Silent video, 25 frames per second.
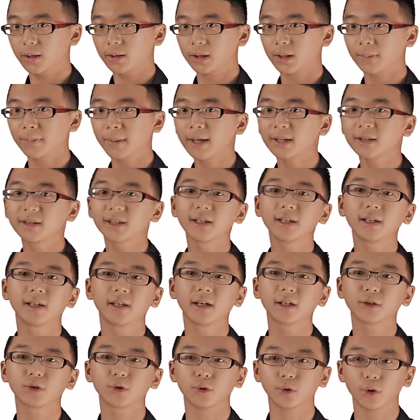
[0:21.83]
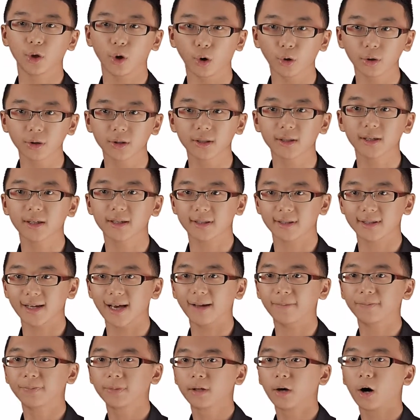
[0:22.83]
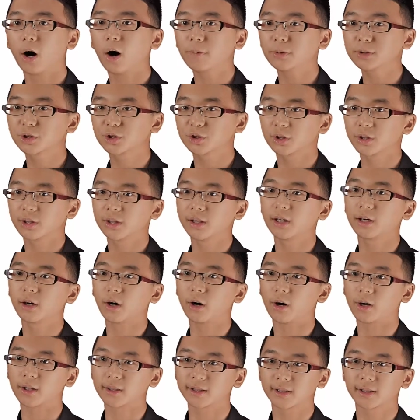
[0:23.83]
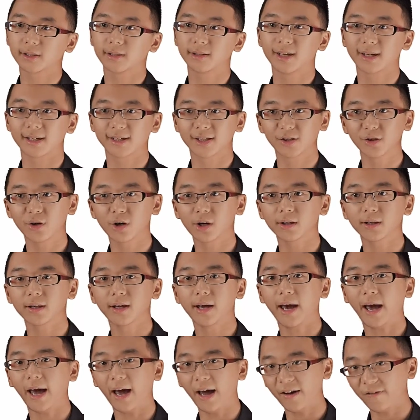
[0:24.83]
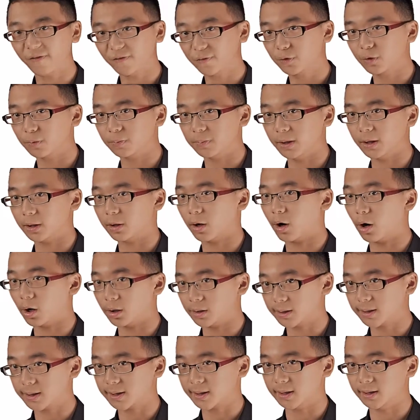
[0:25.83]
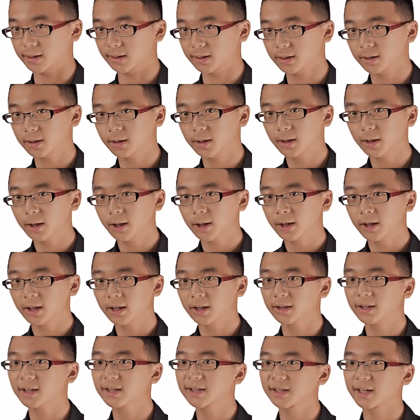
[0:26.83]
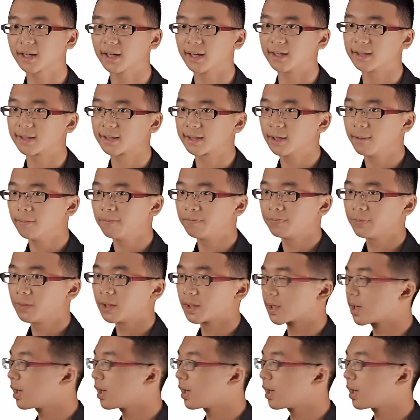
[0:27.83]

The main thing here to note is that opportunity cost does not have to be constant. In this case, the